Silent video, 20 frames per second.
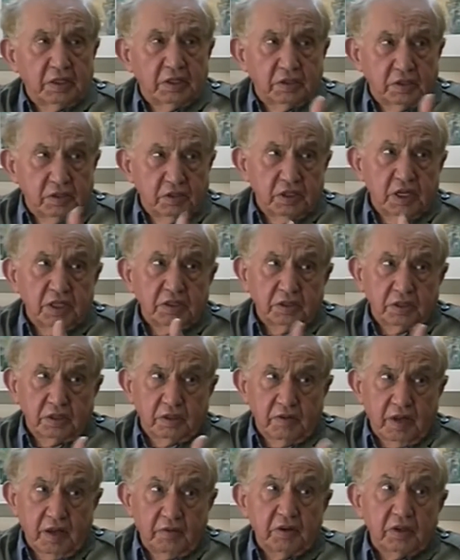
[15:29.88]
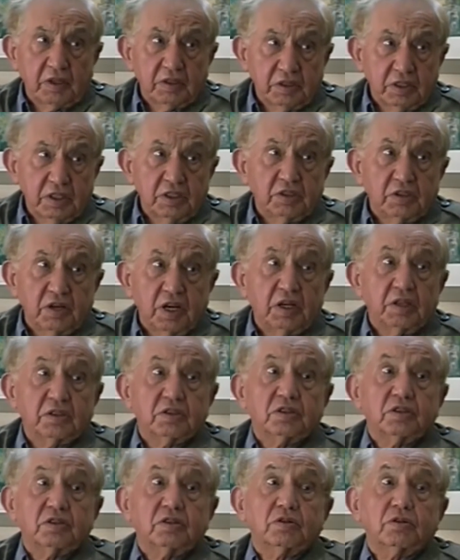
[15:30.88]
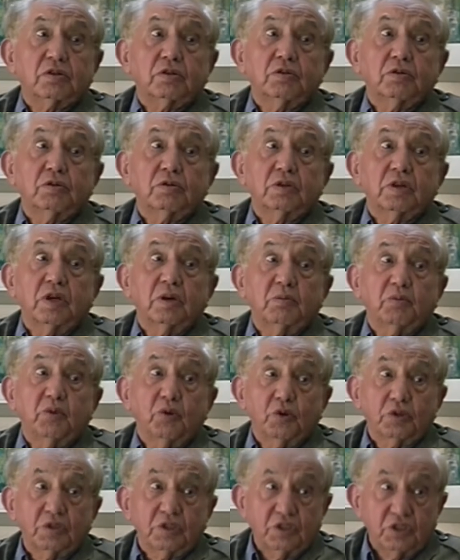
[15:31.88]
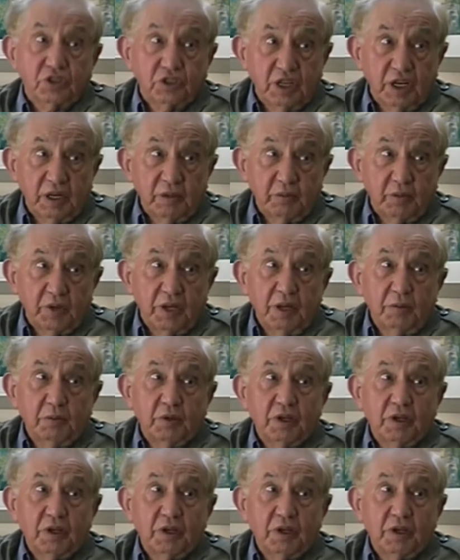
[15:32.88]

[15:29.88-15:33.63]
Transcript: made the suggestion of having a sea training through aboard a ship.